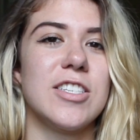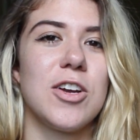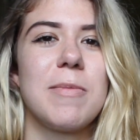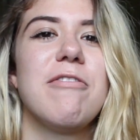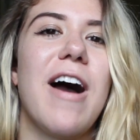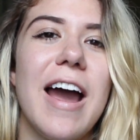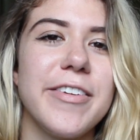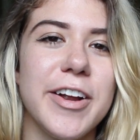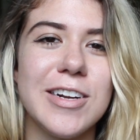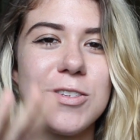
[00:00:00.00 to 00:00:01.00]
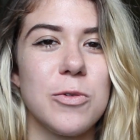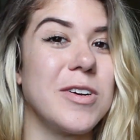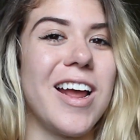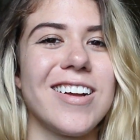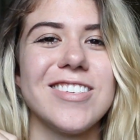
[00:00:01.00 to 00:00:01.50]
It took me 5 years.
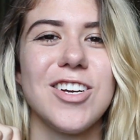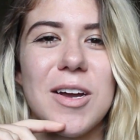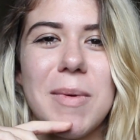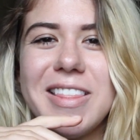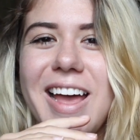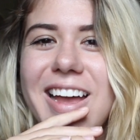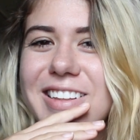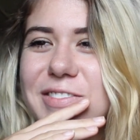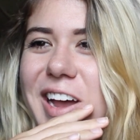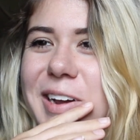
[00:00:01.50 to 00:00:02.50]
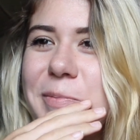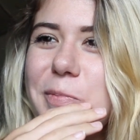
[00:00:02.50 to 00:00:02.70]
We're not going to talk about that. It's fine.